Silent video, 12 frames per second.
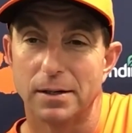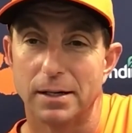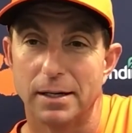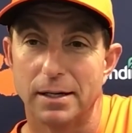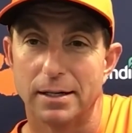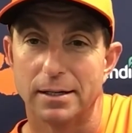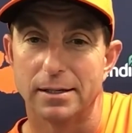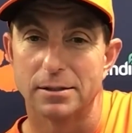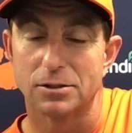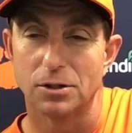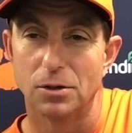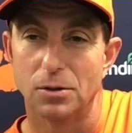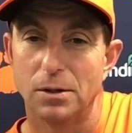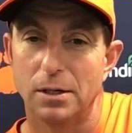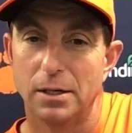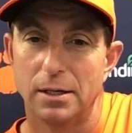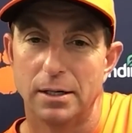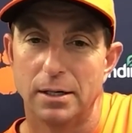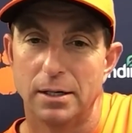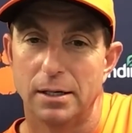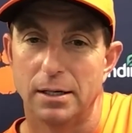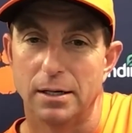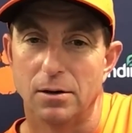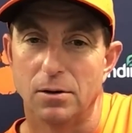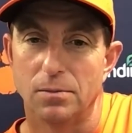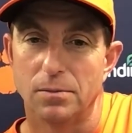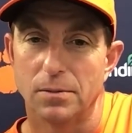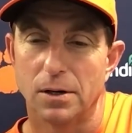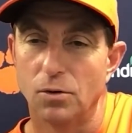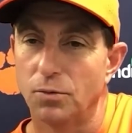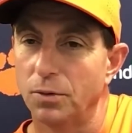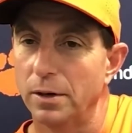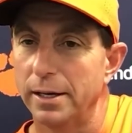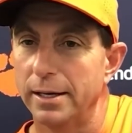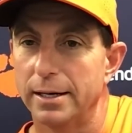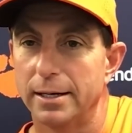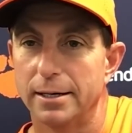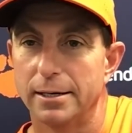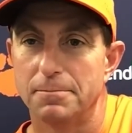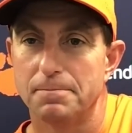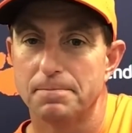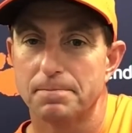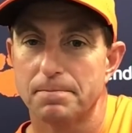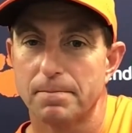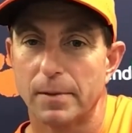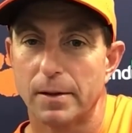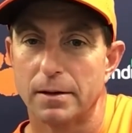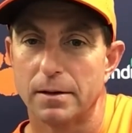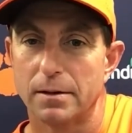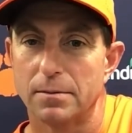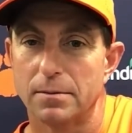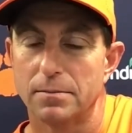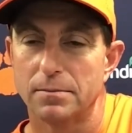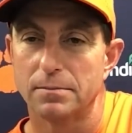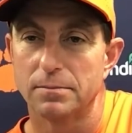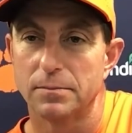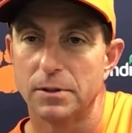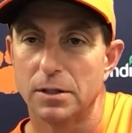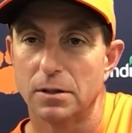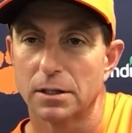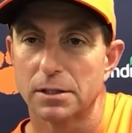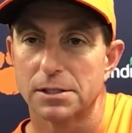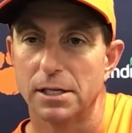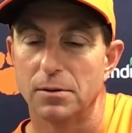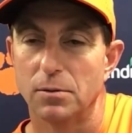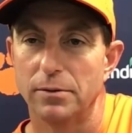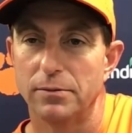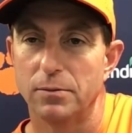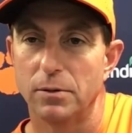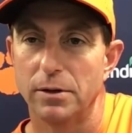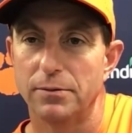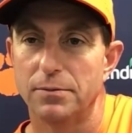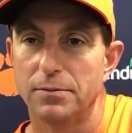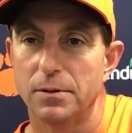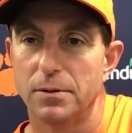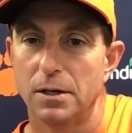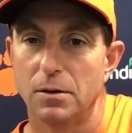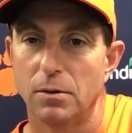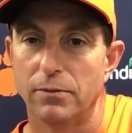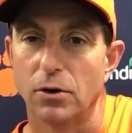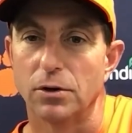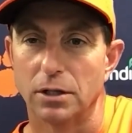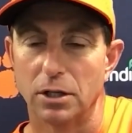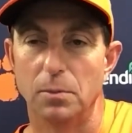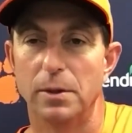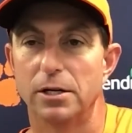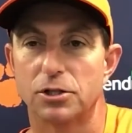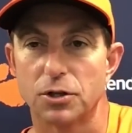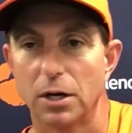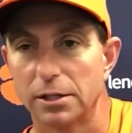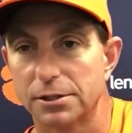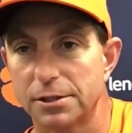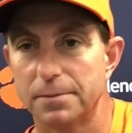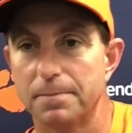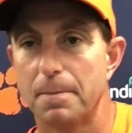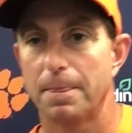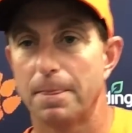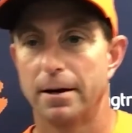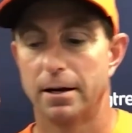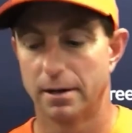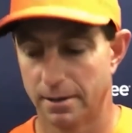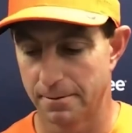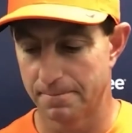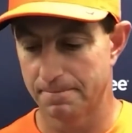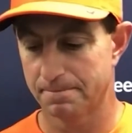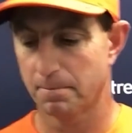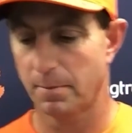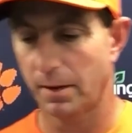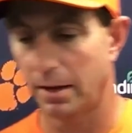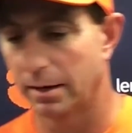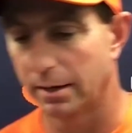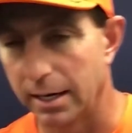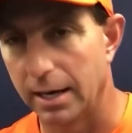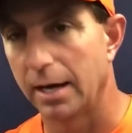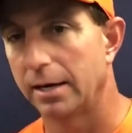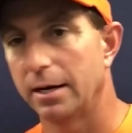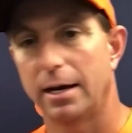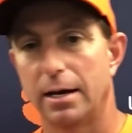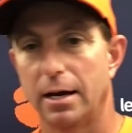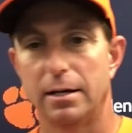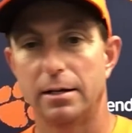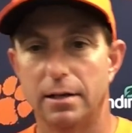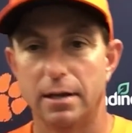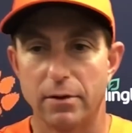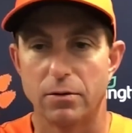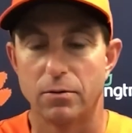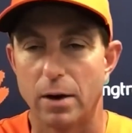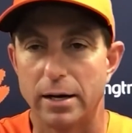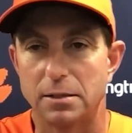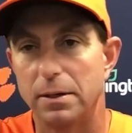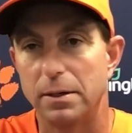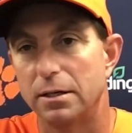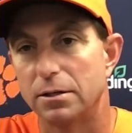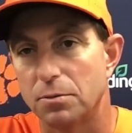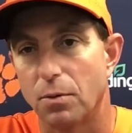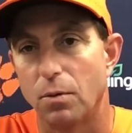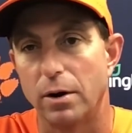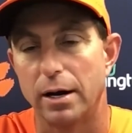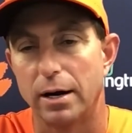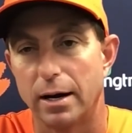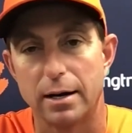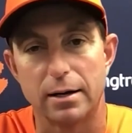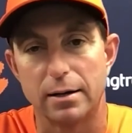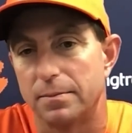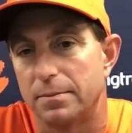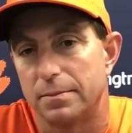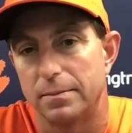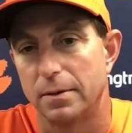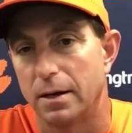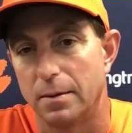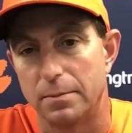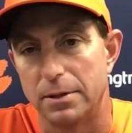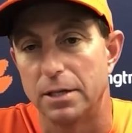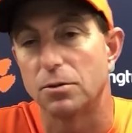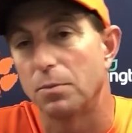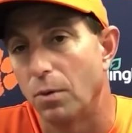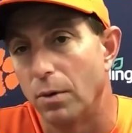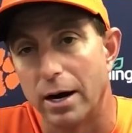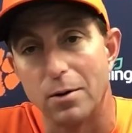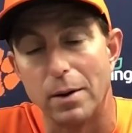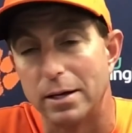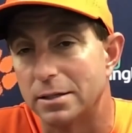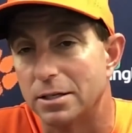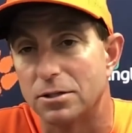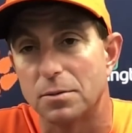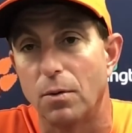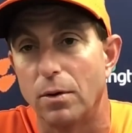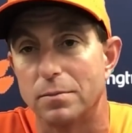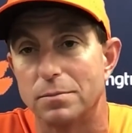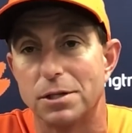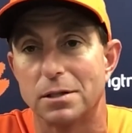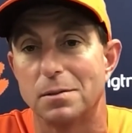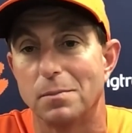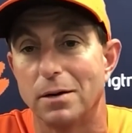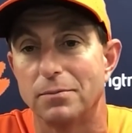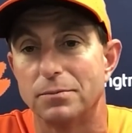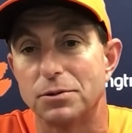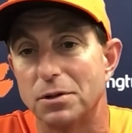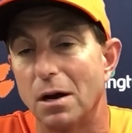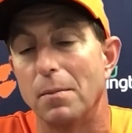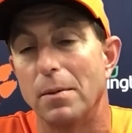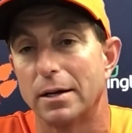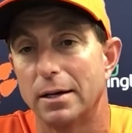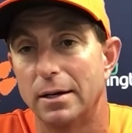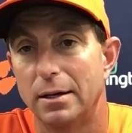And so, you know, hopefully, you know, like I said, we've earned a little bit of trust. And again, I have every right to be disappointed. I'm disappointed. Everybody's disappointed. I'm sick to my stomach.